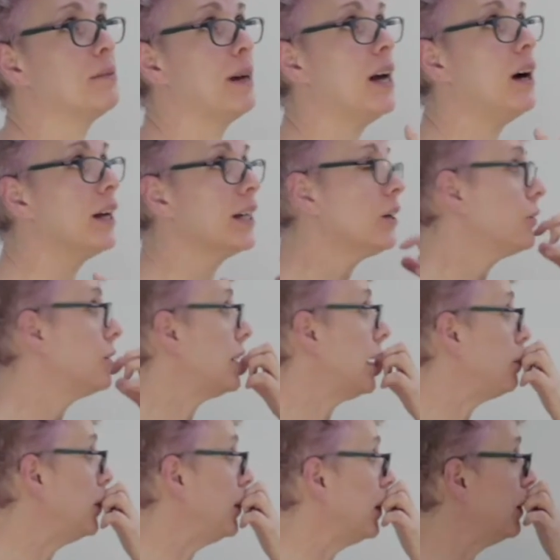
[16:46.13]
to make eye contact
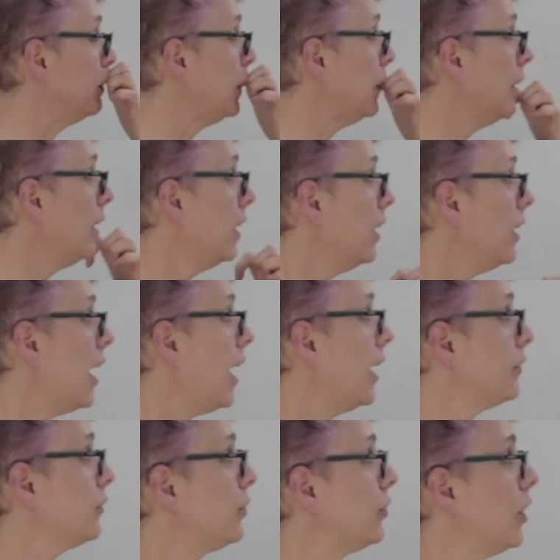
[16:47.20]
with you.
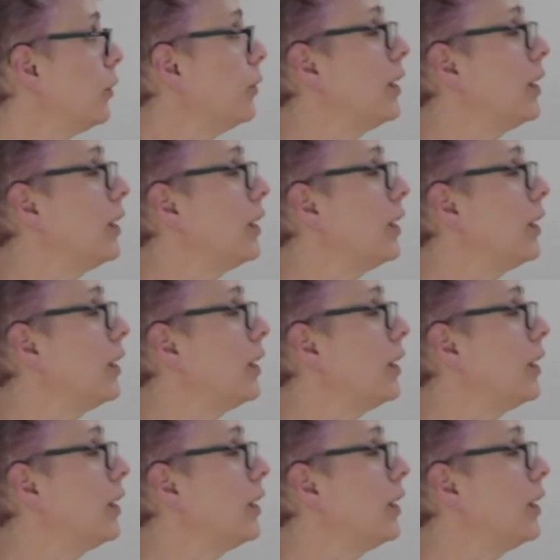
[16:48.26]
And so,